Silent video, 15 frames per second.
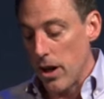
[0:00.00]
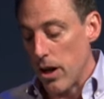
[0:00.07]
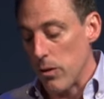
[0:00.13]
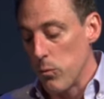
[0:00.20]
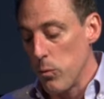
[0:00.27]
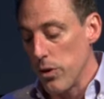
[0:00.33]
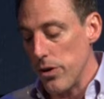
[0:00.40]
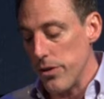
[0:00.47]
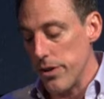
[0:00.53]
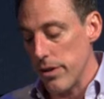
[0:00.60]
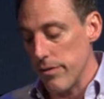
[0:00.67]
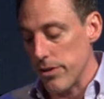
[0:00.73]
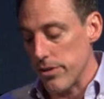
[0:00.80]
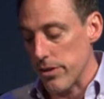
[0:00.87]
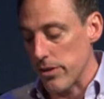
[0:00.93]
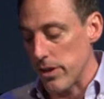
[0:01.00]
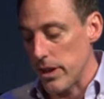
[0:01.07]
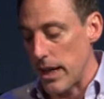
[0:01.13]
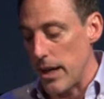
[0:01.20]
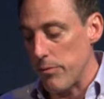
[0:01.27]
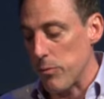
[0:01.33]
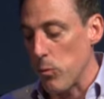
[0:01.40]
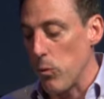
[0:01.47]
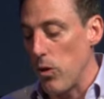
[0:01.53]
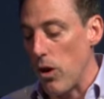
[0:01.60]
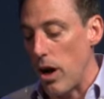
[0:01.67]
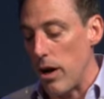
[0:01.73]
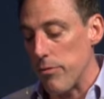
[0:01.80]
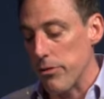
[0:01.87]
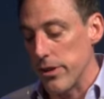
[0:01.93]
unworthy of eternal life, and we'll
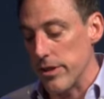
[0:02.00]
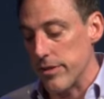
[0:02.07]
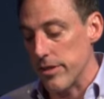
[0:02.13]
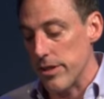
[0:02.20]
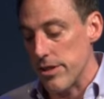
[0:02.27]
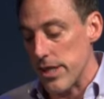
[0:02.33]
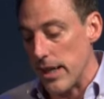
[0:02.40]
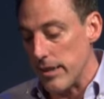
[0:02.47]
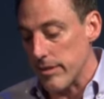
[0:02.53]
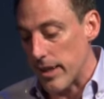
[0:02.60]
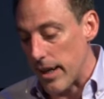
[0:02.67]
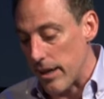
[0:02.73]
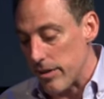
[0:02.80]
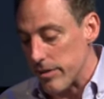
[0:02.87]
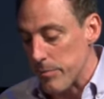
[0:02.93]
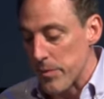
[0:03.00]
offer it to the Gentiles.